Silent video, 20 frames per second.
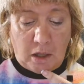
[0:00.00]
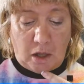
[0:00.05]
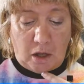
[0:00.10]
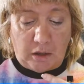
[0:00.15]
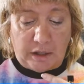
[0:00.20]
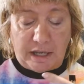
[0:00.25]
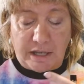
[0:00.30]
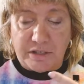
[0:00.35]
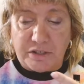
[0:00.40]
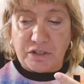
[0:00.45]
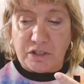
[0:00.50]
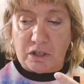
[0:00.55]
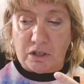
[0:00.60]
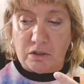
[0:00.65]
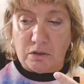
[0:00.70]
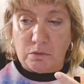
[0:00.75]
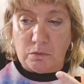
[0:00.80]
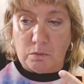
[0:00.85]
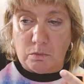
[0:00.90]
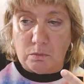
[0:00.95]
Okay,
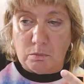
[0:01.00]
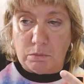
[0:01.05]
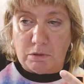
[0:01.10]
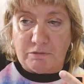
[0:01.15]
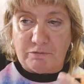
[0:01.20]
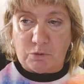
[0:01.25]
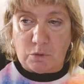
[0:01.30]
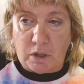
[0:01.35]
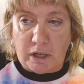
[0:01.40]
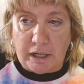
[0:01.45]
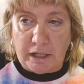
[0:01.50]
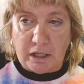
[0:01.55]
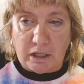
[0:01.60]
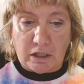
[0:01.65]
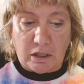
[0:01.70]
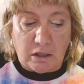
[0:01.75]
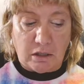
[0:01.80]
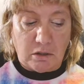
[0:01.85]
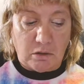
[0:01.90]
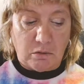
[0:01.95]
so before I
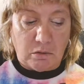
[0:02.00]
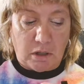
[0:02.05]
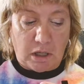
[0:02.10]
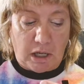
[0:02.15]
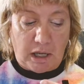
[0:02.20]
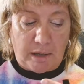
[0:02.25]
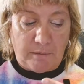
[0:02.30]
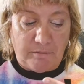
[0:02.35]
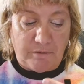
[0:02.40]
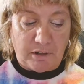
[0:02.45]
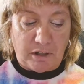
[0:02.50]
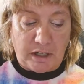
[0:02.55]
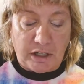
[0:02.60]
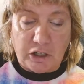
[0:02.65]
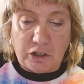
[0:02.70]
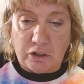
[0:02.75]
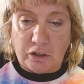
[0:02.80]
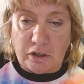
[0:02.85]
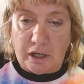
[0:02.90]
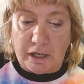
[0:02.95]
go, I'm very
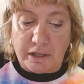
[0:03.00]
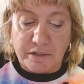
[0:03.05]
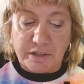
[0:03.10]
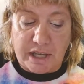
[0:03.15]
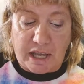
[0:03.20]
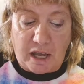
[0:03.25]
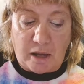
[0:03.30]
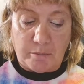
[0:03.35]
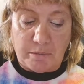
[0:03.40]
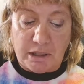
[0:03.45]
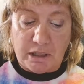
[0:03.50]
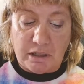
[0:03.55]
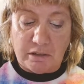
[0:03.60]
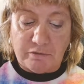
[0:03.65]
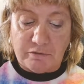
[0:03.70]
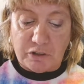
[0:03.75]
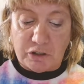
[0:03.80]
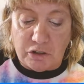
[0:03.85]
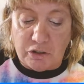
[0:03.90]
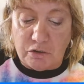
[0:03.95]
curious how many
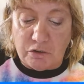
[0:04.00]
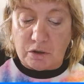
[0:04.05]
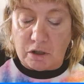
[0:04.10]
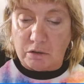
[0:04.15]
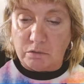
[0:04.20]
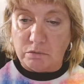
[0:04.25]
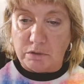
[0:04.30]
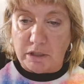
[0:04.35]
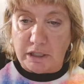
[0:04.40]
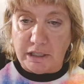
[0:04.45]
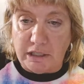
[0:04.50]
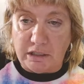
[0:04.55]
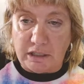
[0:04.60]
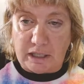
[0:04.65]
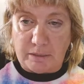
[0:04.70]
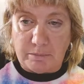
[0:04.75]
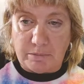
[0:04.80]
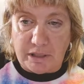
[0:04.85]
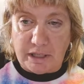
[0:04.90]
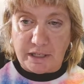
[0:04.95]
of you are running
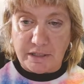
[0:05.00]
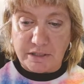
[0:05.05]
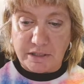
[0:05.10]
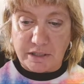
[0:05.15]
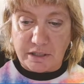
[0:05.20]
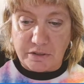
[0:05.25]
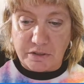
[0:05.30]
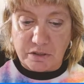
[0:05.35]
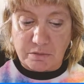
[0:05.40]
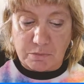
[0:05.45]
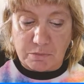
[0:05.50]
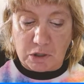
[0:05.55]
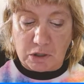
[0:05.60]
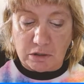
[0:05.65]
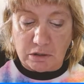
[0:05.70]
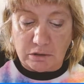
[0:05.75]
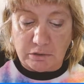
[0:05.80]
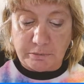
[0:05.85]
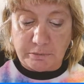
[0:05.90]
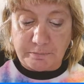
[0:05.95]
Labor Day sales
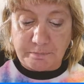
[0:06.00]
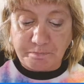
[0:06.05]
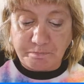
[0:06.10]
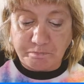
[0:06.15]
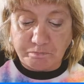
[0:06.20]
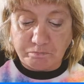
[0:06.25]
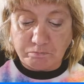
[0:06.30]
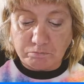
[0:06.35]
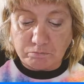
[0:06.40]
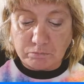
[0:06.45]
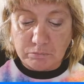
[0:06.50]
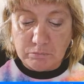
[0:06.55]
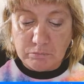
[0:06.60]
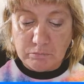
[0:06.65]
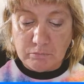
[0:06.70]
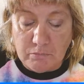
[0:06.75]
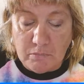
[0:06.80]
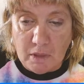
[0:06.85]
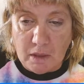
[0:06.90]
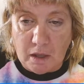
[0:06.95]
tomorrow?
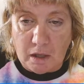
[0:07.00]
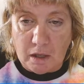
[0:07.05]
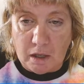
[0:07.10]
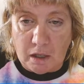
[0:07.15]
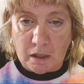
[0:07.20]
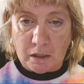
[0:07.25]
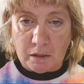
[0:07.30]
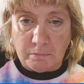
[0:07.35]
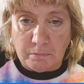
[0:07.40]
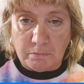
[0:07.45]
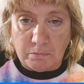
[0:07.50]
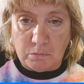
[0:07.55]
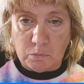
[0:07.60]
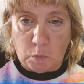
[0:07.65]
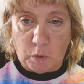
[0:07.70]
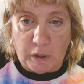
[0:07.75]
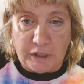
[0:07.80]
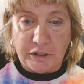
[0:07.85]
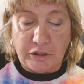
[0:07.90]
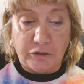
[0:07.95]
Um,
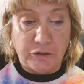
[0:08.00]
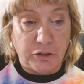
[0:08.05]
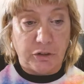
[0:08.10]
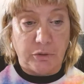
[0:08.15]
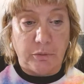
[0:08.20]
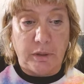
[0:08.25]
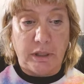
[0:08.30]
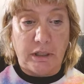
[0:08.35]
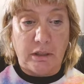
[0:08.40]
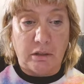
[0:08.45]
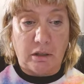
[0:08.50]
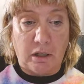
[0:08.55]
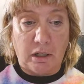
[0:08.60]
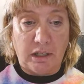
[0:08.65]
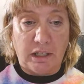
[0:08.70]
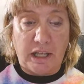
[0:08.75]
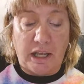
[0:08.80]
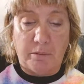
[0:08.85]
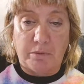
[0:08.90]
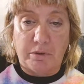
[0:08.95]
what you're doing on
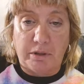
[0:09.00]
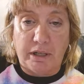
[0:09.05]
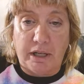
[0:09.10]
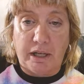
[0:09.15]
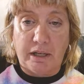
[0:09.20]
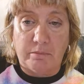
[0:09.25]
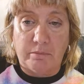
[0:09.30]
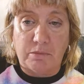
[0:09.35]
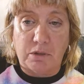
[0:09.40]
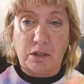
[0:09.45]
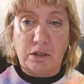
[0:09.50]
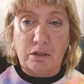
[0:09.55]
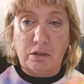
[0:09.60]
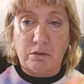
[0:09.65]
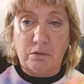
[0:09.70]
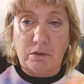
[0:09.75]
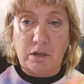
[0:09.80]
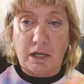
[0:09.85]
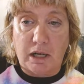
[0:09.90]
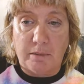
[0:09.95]
Labor Day
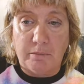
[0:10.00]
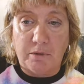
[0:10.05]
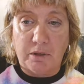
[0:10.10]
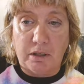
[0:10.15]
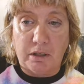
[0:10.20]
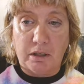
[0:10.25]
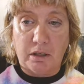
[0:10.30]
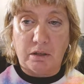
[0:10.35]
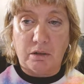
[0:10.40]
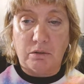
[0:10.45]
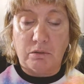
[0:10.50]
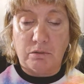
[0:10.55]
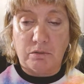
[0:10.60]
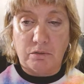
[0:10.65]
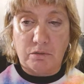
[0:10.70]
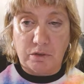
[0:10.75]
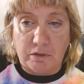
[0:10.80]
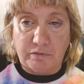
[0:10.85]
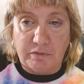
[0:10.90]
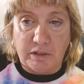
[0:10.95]
tomorrow. I'm going to go
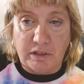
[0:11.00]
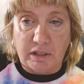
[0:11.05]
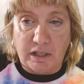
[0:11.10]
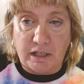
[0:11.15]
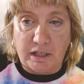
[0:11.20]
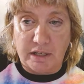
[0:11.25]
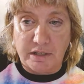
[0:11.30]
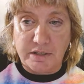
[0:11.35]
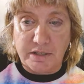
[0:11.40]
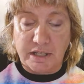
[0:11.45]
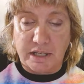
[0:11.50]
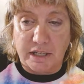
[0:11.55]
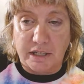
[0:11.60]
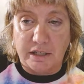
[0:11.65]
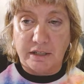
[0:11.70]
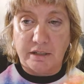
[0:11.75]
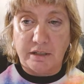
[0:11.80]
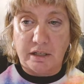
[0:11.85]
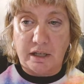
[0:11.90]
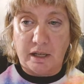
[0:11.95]
thrifting. Like I
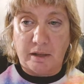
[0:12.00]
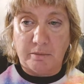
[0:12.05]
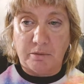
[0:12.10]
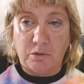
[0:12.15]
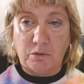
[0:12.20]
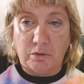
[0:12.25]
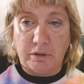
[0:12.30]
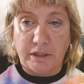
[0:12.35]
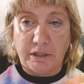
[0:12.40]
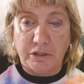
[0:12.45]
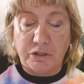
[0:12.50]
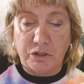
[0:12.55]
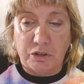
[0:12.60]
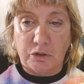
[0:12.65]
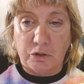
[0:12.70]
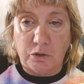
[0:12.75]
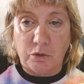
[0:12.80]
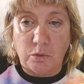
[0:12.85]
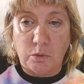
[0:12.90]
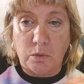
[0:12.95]
said, I'm going
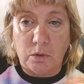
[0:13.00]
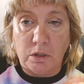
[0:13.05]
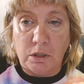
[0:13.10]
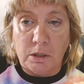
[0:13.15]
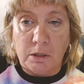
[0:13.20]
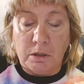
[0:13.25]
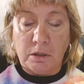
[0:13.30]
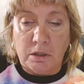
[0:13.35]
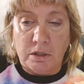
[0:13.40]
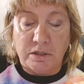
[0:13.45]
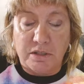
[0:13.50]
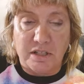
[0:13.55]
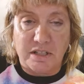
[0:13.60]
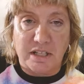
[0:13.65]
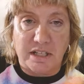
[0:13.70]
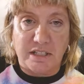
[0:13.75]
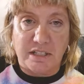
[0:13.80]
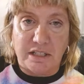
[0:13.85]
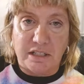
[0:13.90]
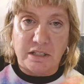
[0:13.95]
to, since
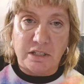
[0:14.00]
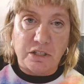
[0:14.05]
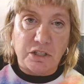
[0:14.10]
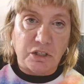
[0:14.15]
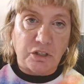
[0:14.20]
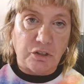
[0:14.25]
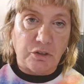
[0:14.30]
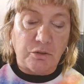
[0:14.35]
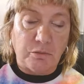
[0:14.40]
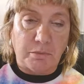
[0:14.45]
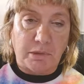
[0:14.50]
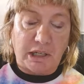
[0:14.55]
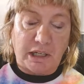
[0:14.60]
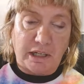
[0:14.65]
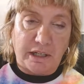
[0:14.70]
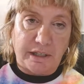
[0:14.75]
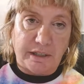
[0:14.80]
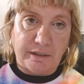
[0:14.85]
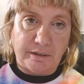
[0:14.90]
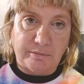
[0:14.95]
I didn't do
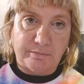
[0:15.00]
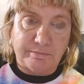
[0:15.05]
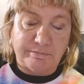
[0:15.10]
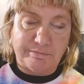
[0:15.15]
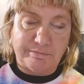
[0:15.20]
my